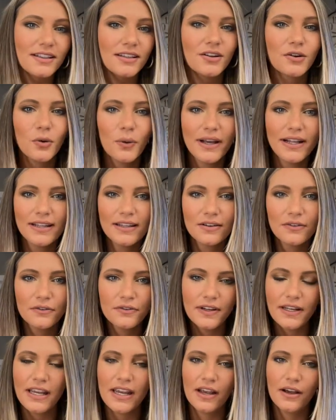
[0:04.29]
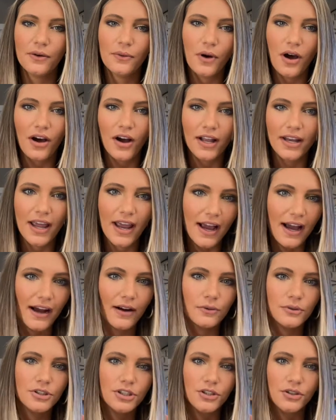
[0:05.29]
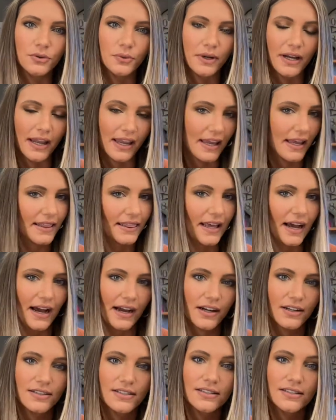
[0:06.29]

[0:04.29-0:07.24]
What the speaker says: quick little video on how to get that